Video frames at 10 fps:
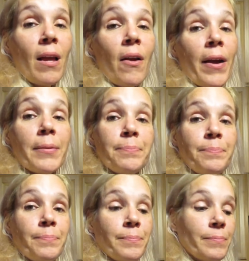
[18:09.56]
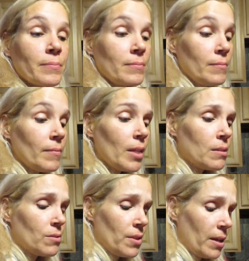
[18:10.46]
Alright.
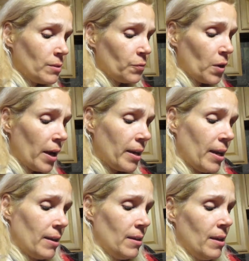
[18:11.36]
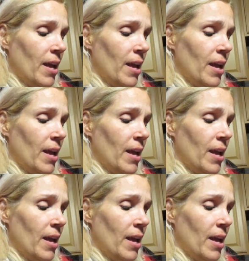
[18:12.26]
So that's Friday.